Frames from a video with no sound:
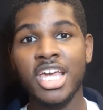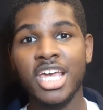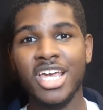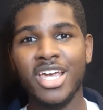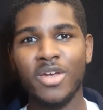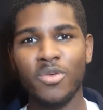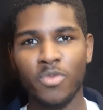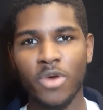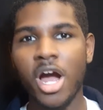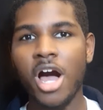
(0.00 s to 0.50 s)

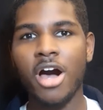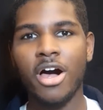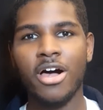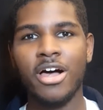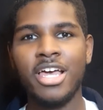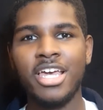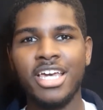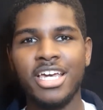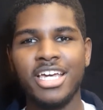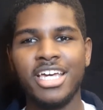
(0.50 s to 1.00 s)
in Raw.
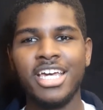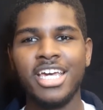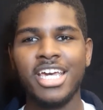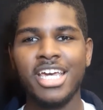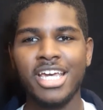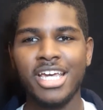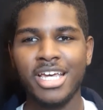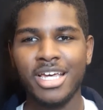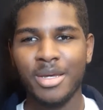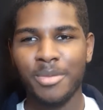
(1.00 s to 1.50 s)

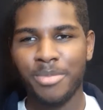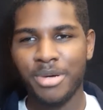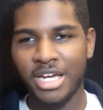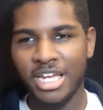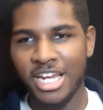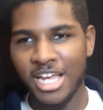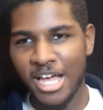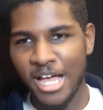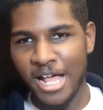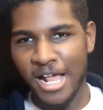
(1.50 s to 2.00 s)

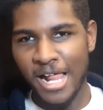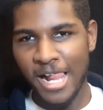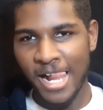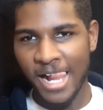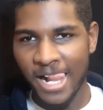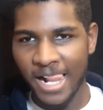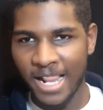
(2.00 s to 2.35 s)
But